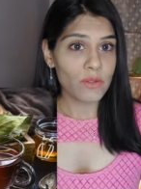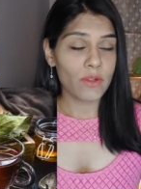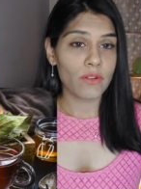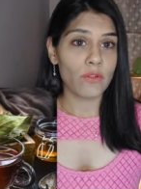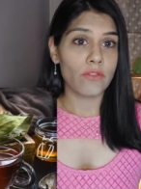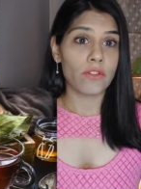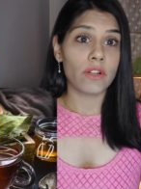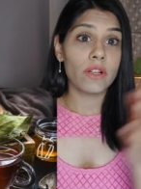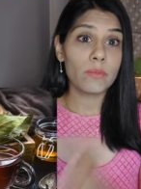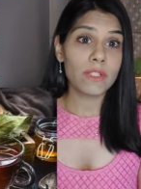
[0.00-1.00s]
You can go for
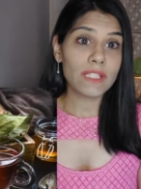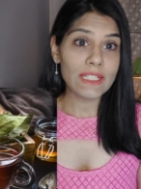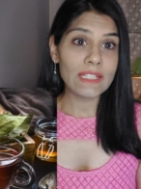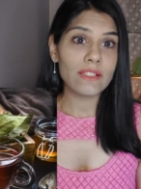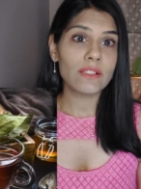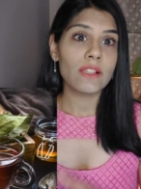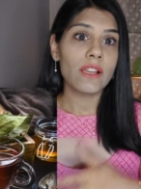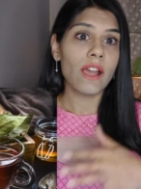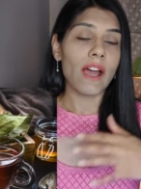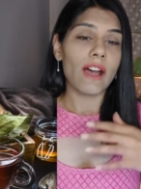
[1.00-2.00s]
herbal teas,
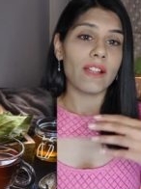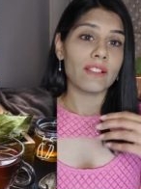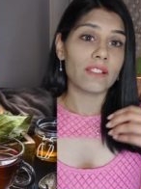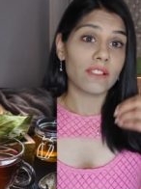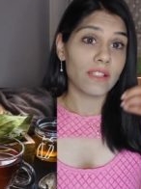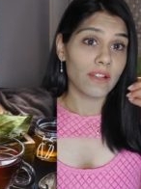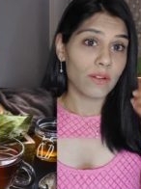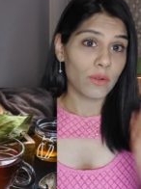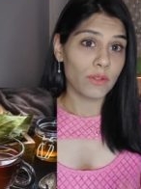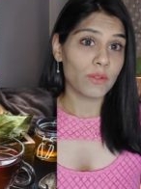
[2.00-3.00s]
and they
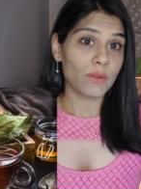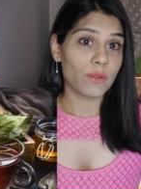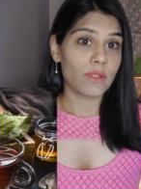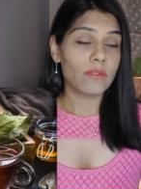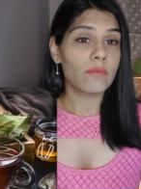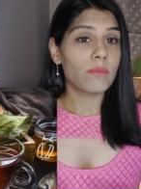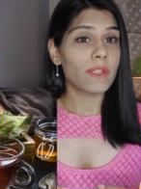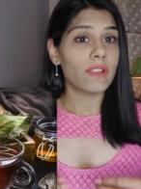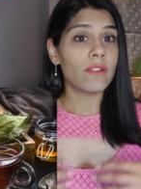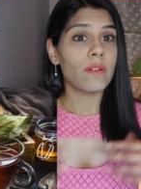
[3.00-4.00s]
are going to
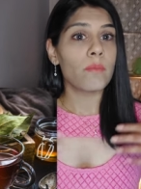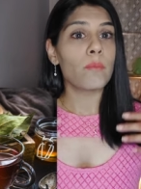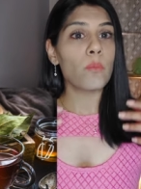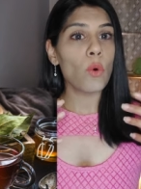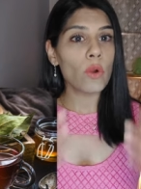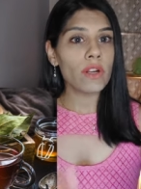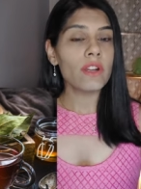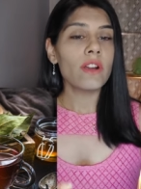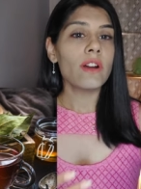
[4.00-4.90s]
be more